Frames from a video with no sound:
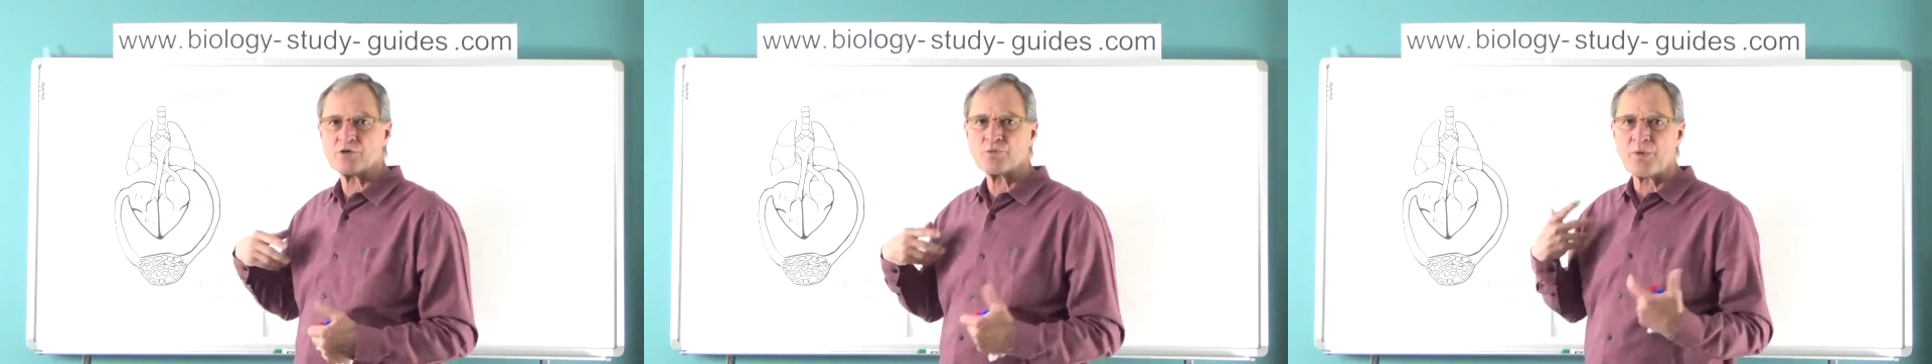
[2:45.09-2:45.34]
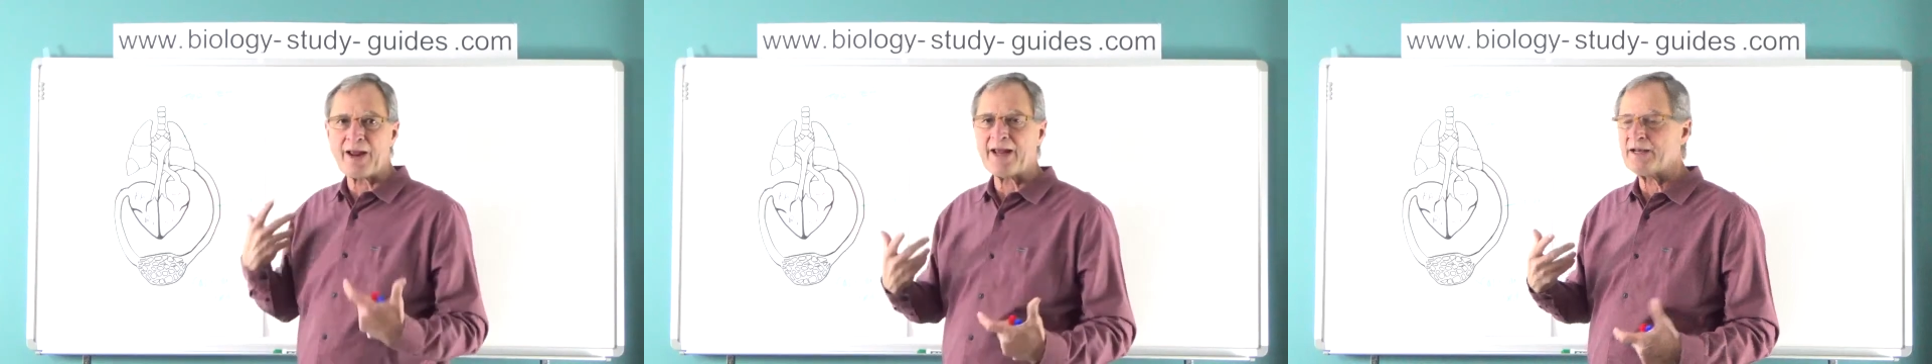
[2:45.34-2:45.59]

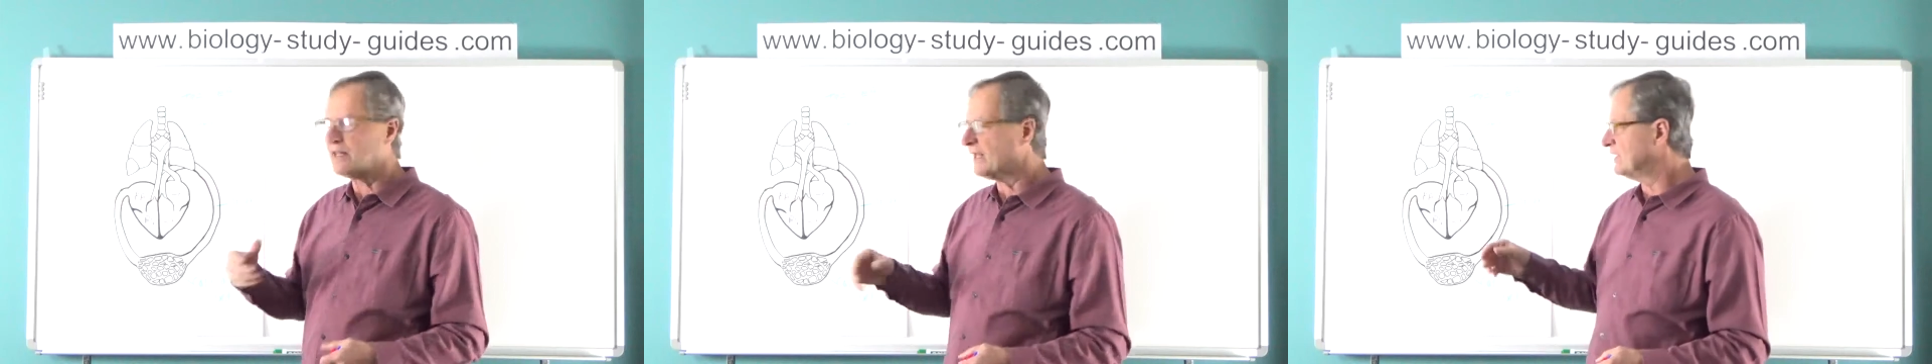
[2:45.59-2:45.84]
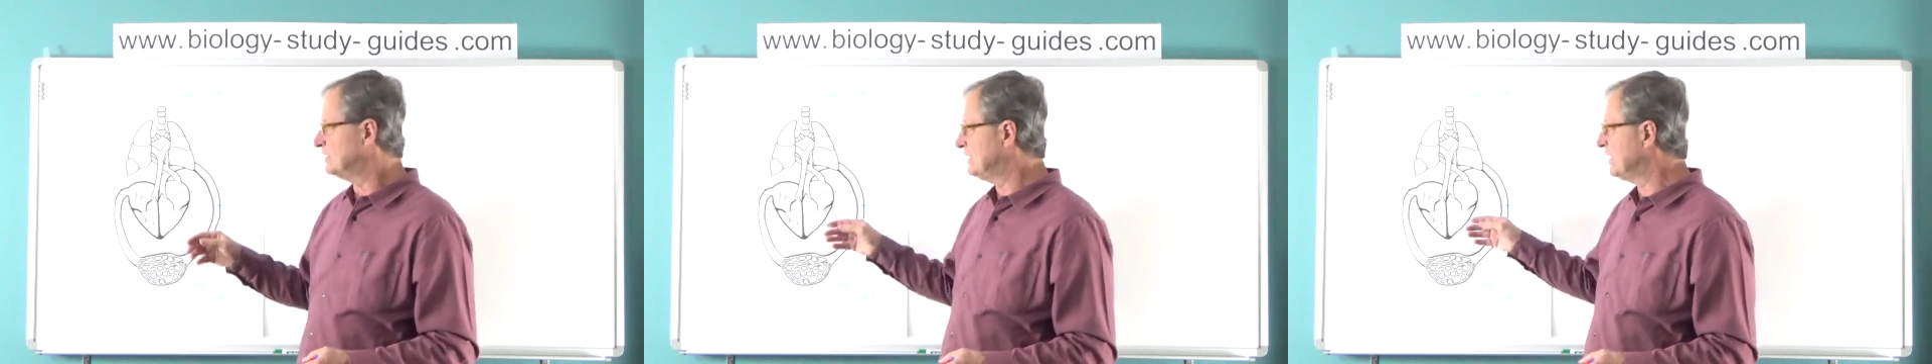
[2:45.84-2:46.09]
red
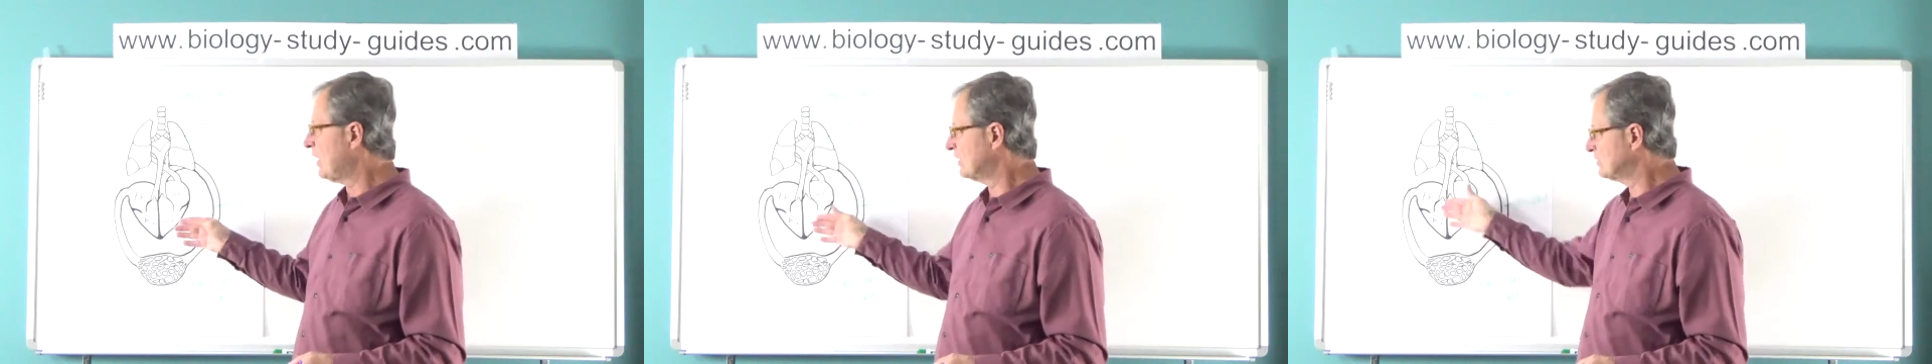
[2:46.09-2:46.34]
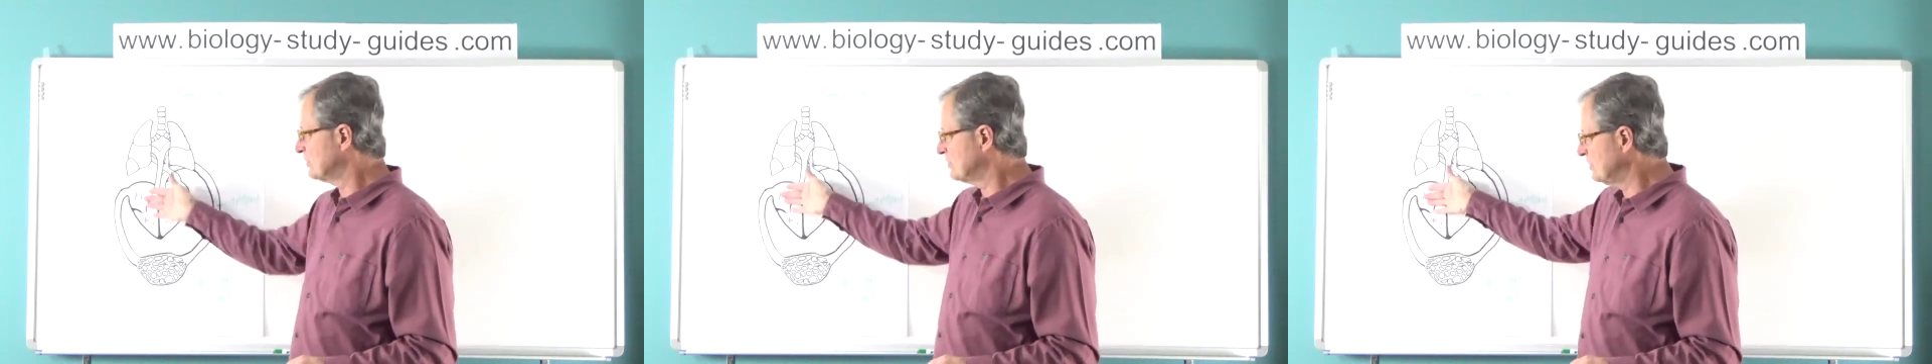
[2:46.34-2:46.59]
than
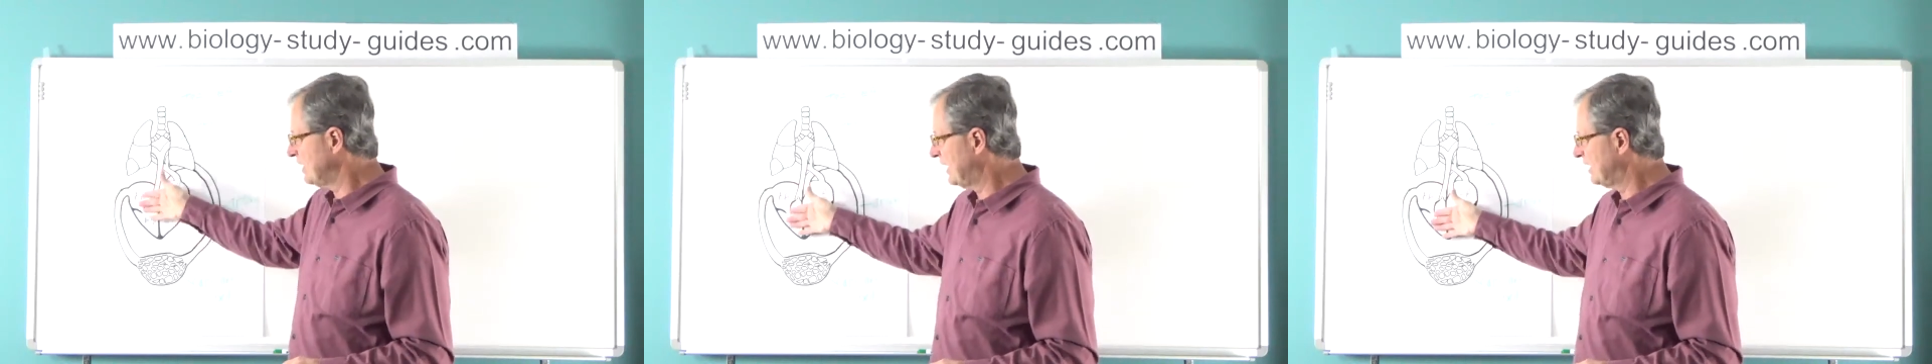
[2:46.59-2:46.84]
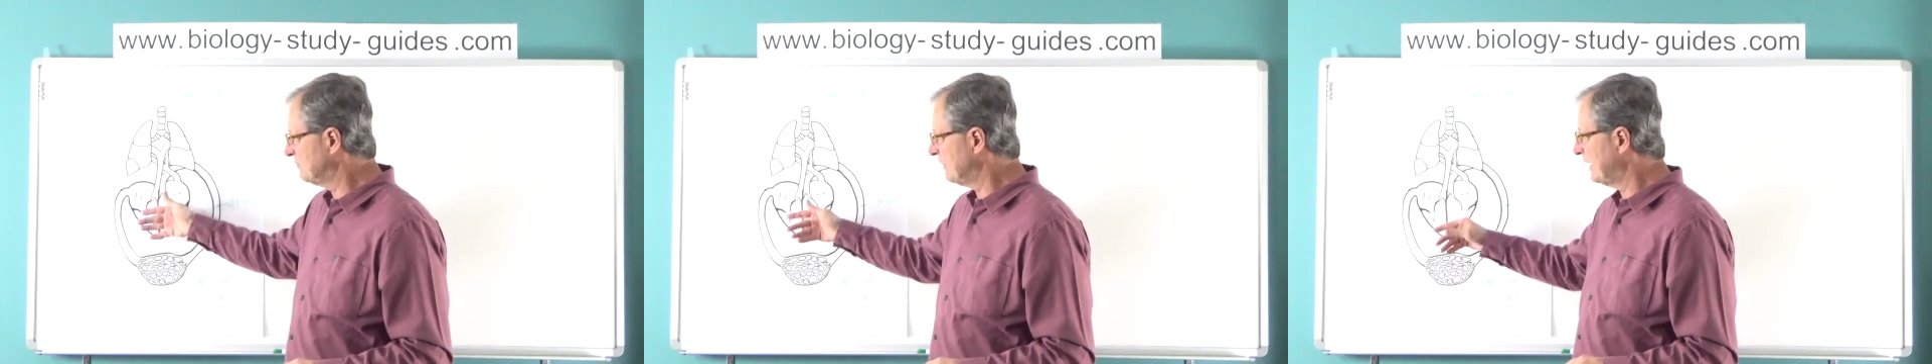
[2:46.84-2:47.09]

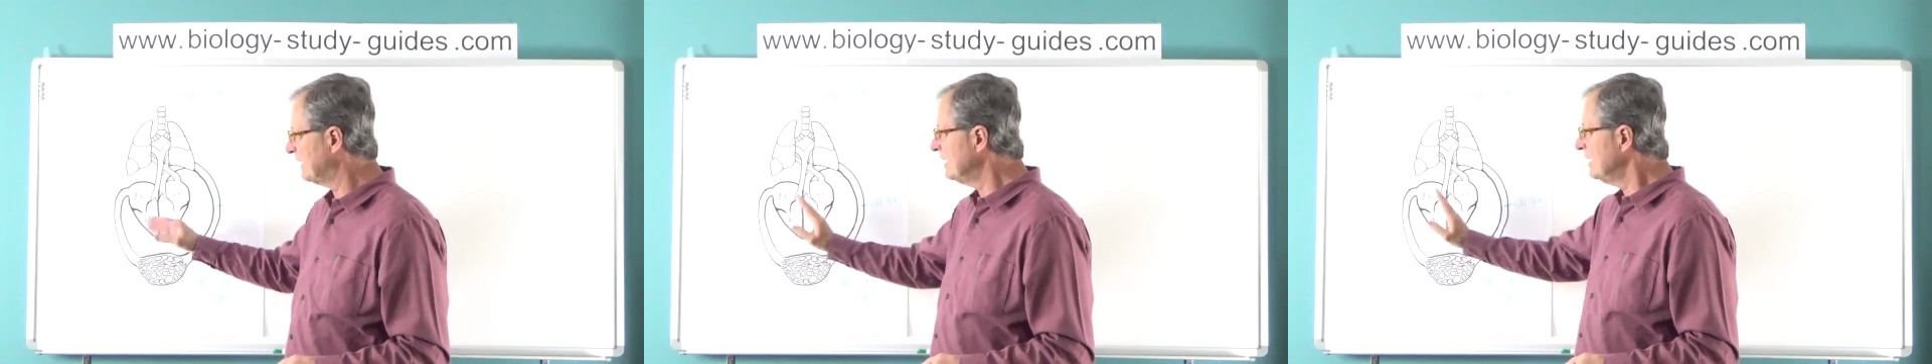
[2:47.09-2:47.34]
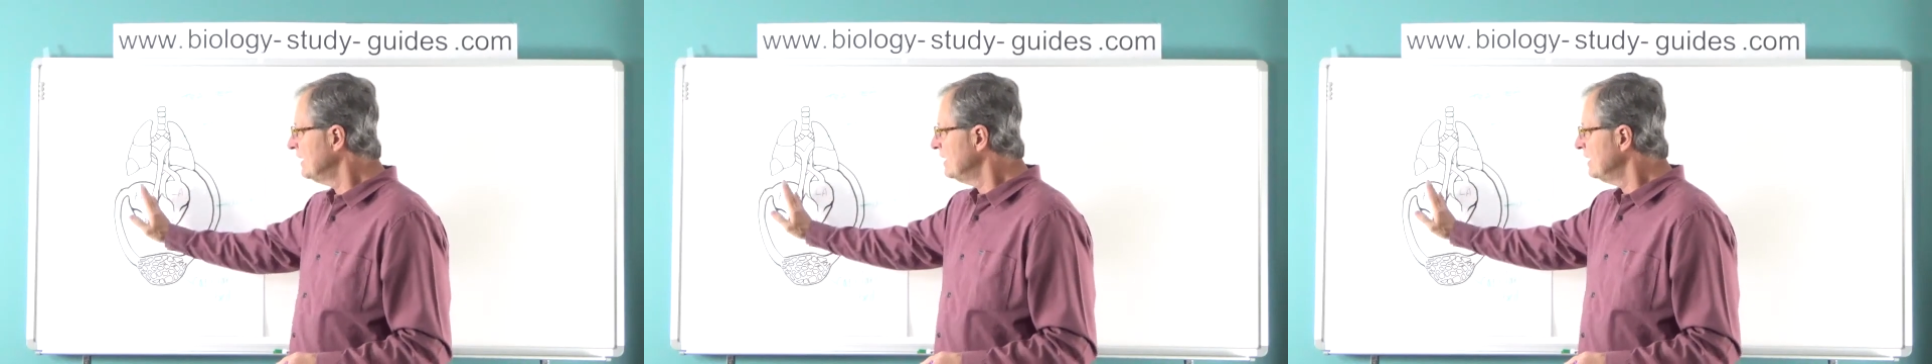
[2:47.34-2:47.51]
deoxygenated blood.